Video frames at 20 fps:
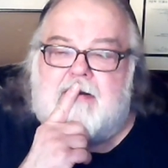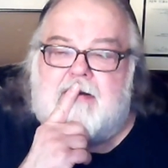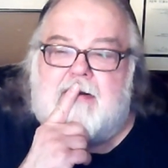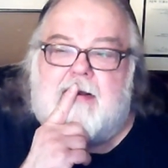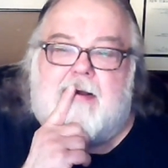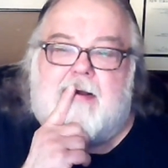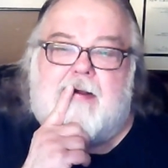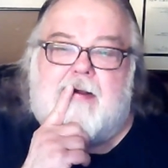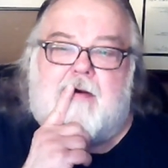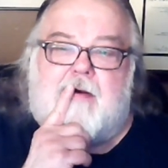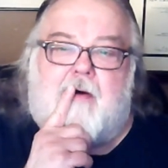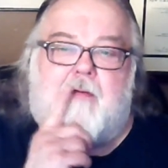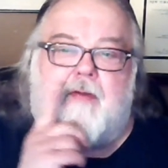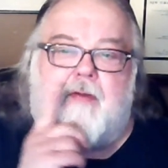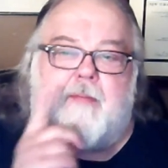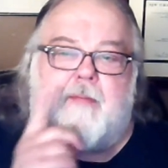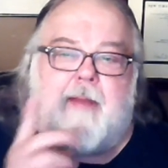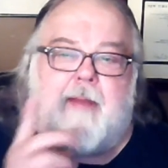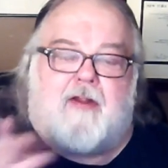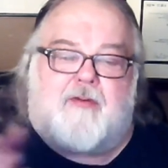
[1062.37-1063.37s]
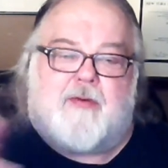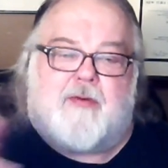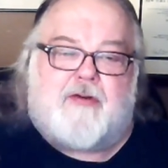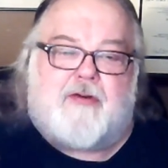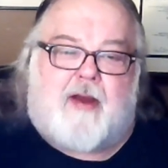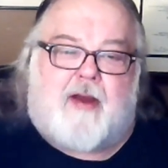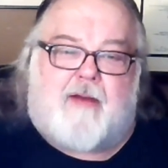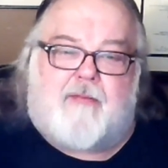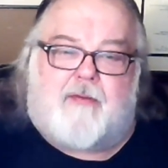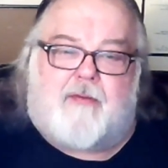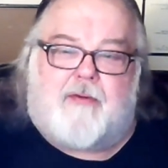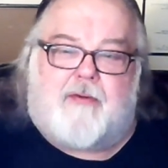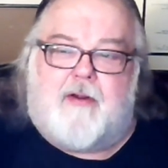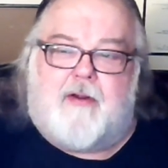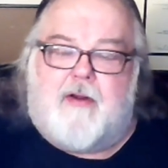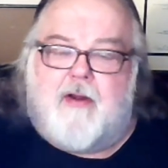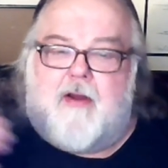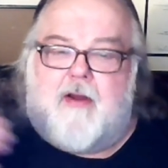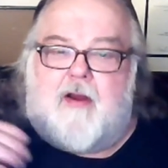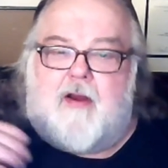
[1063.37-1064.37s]
like over the mountains we traveled.
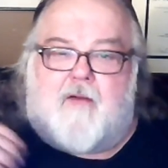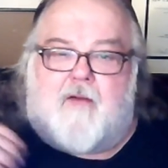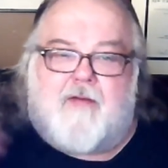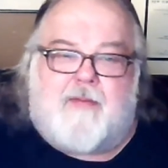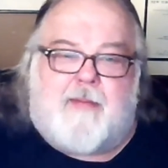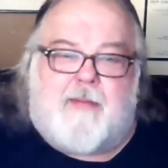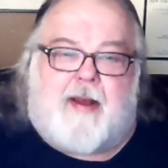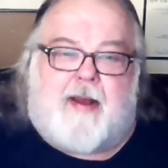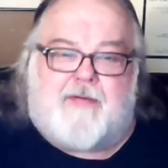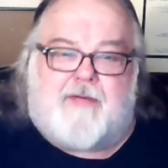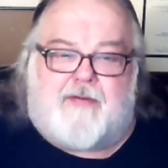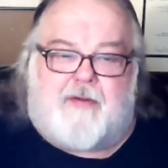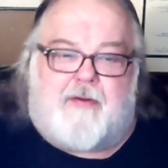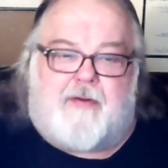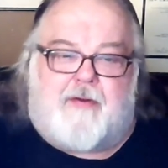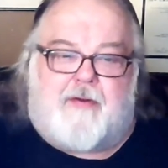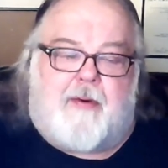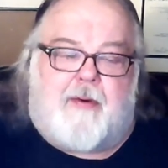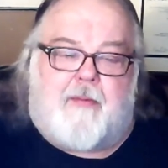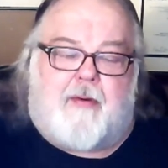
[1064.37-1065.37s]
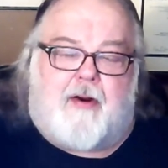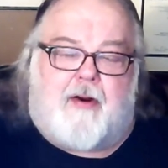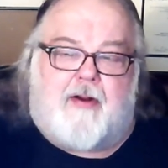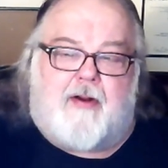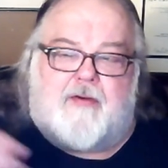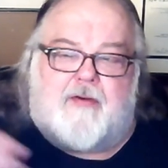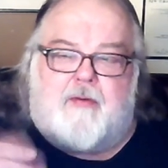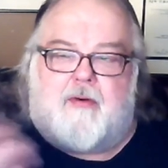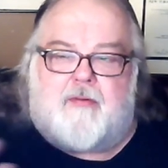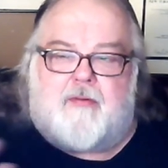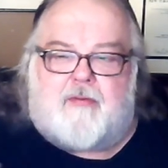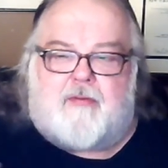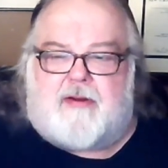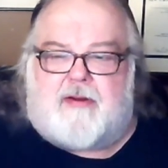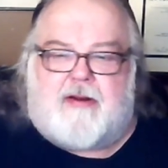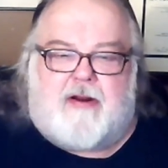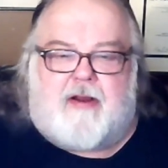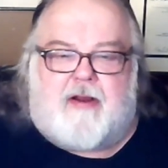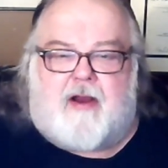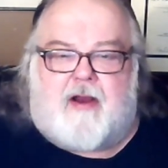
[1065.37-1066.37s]
Over the mountains is only three words. You wouldn't really
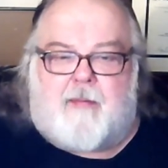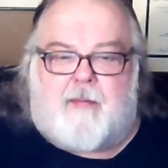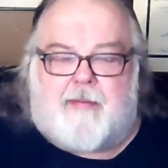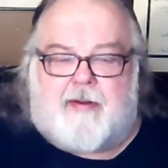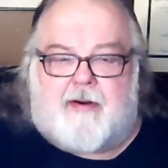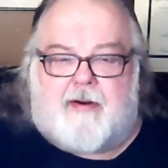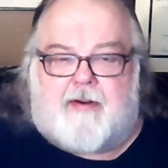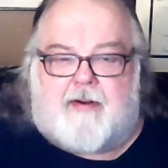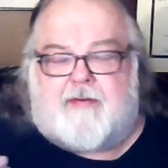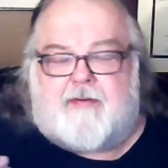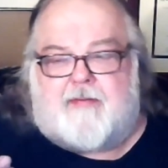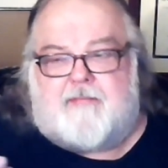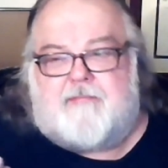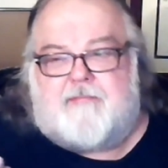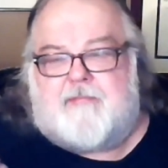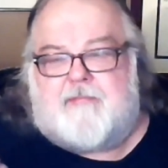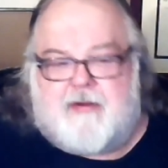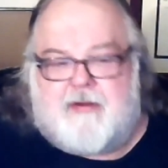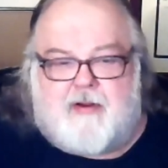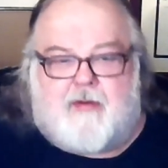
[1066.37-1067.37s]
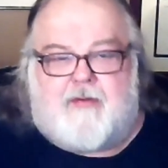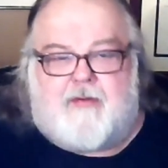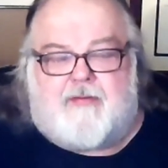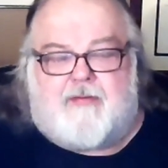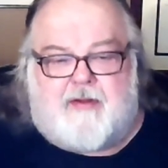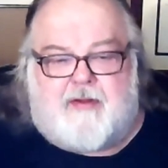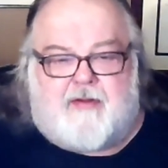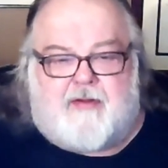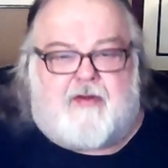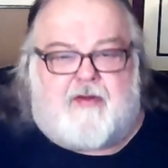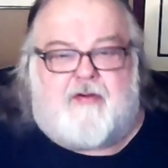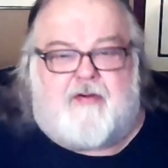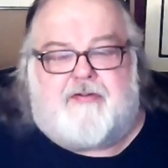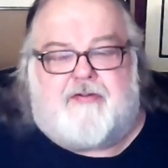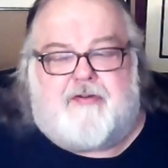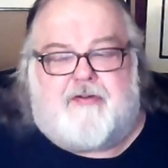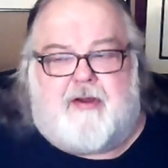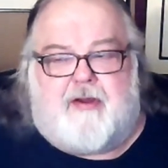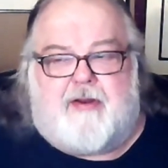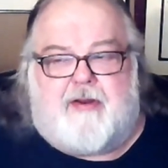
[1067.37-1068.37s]
need a comma there because you know it's it's
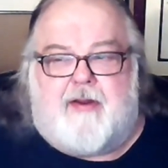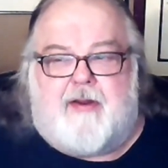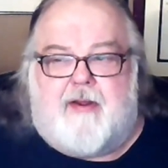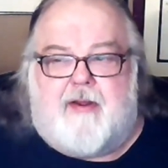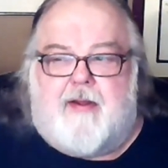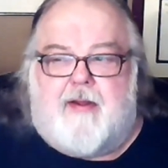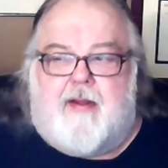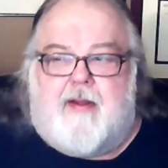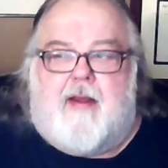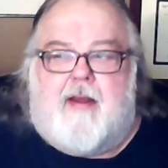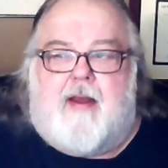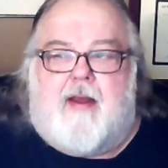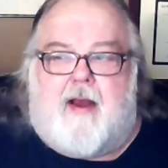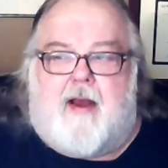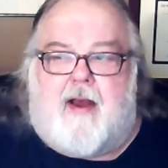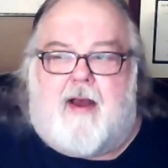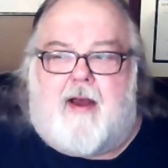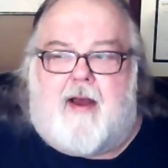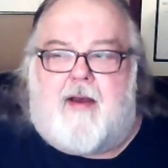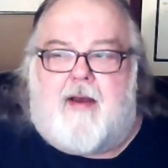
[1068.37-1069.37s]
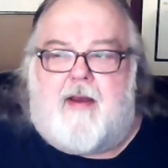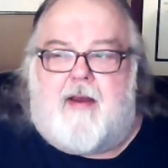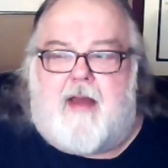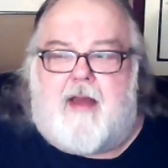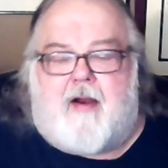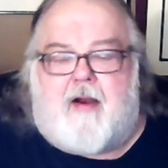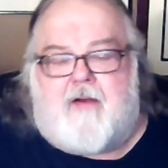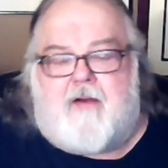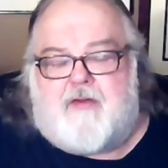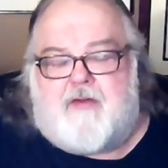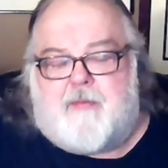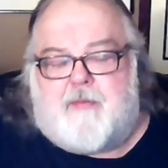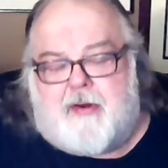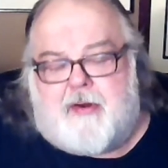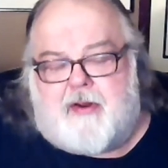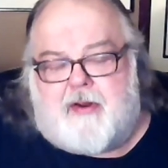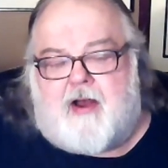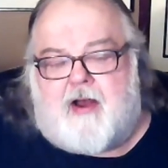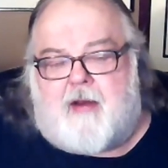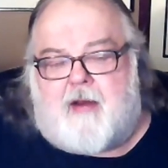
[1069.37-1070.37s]
understood. Uh, however, if you
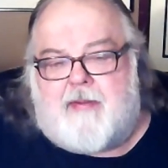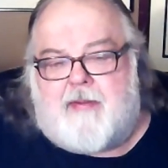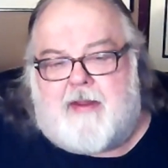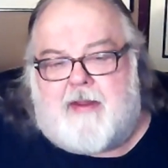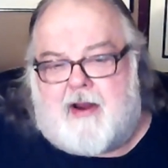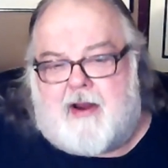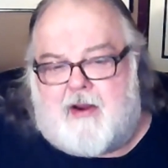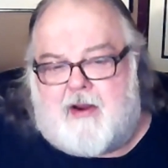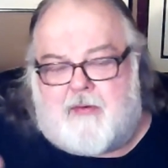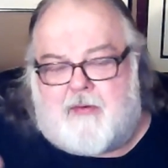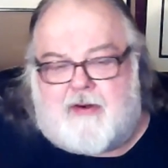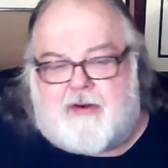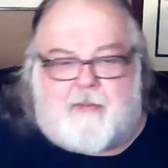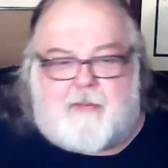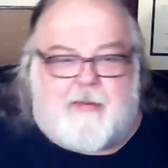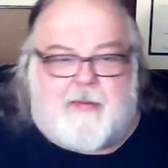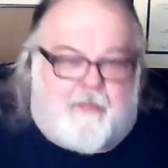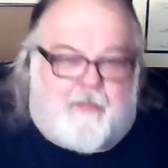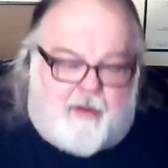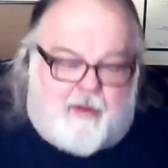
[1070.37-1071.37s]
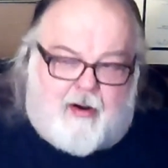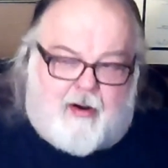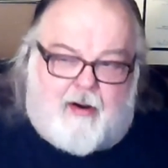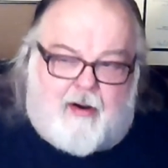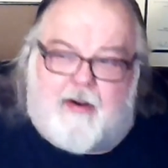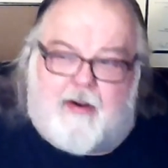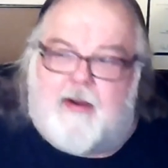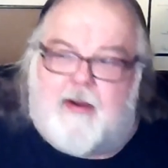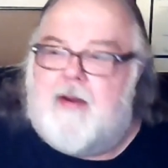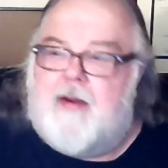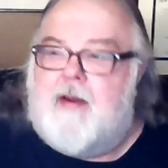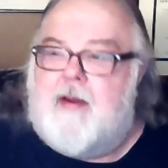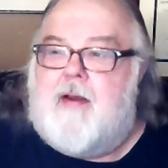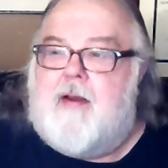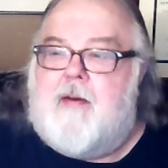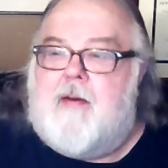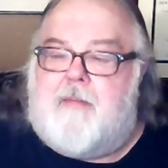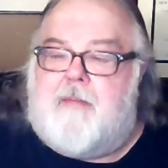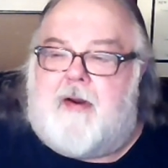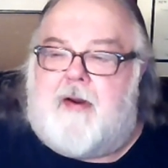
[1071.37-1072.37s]
put a comma there, it would not be wrong.
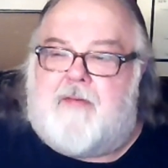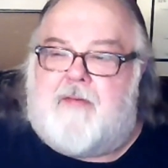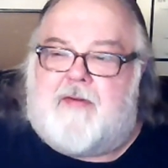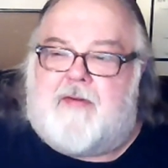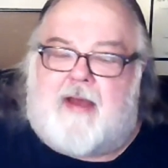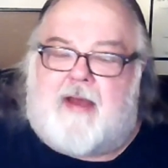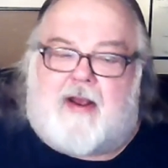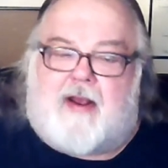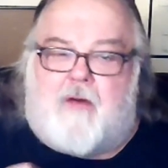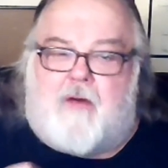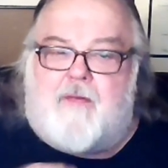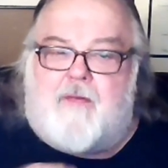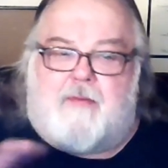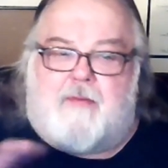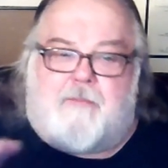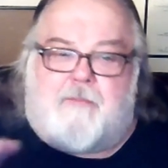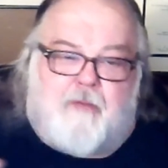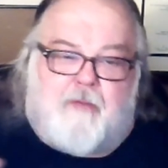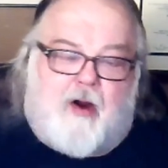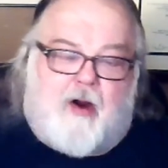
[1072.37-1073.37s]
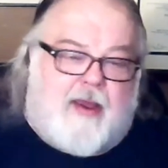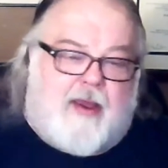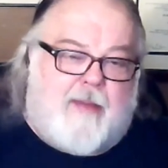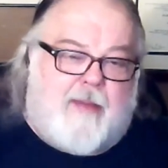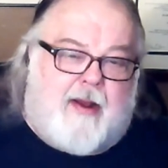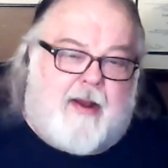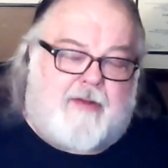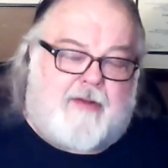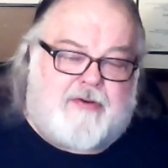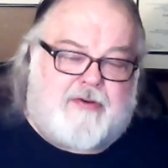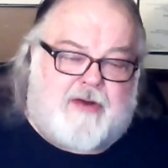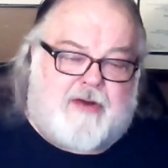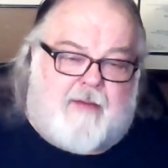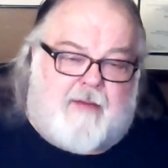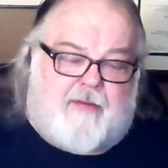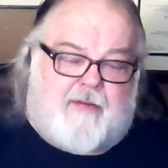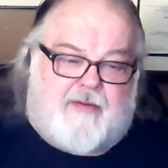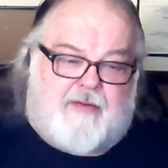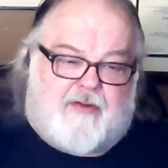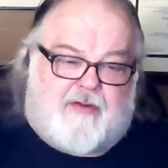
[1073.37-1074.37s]
But if it's like over the Rocky Mountains we
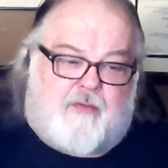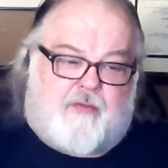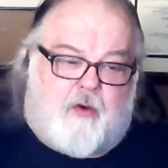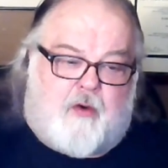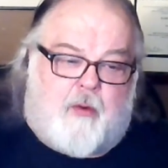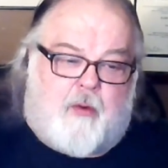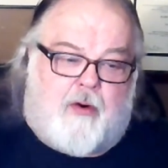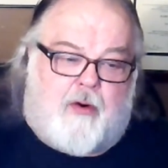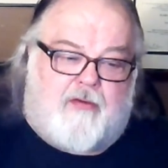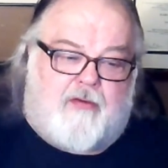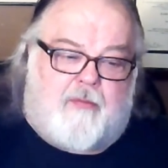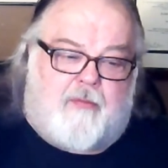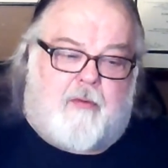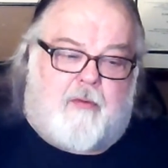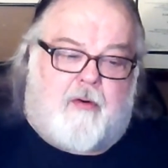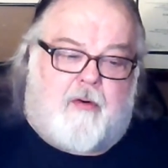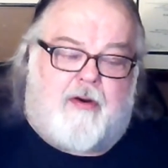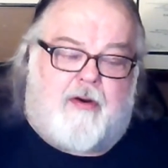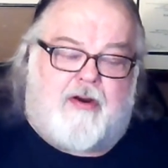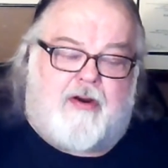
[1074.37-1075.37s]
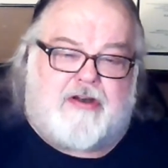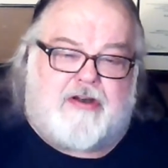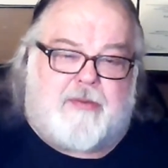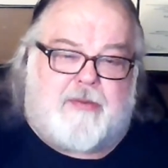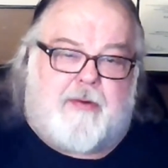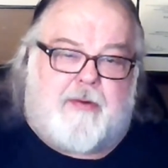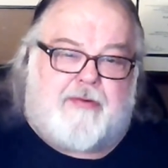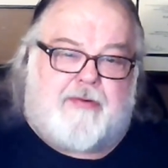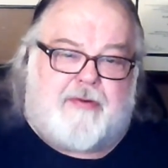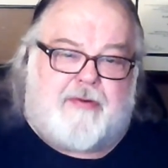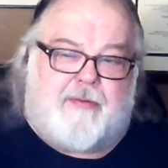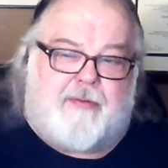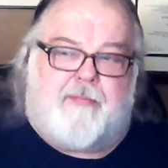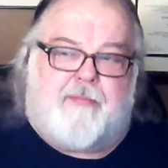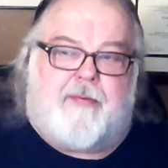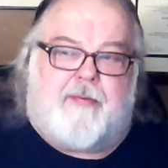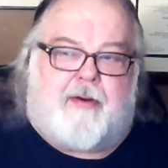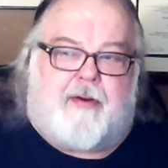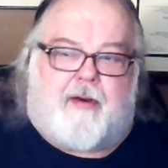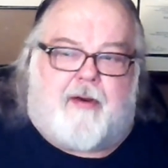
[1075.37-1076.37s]
traveled, if it's four words or more, you're supposed to
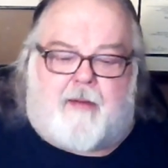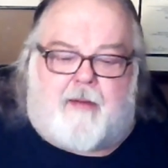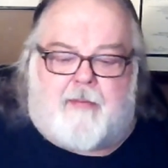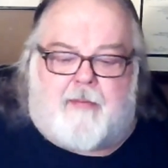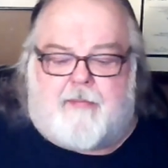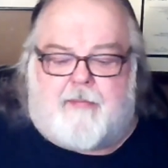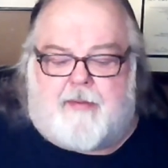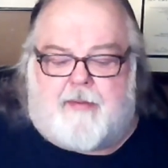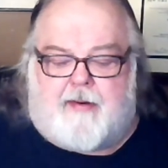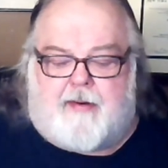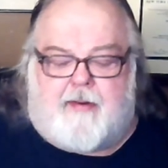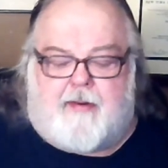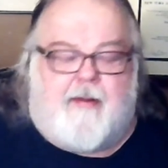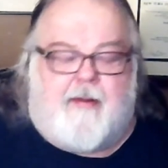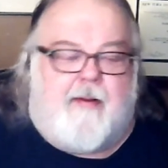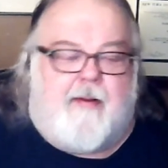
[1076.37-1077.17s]
put a comma. But